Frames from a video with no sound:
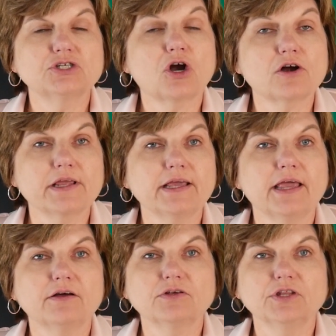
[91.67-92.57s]
target
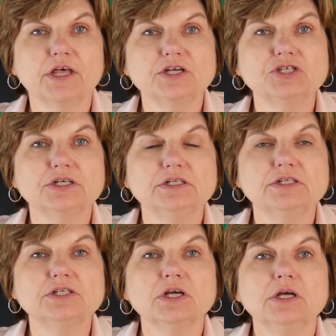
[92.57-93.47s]

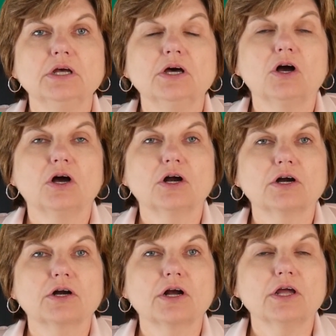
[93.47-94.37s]
calculations,
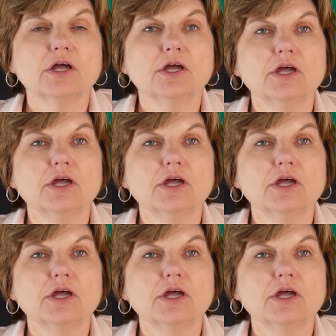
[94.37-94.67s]
are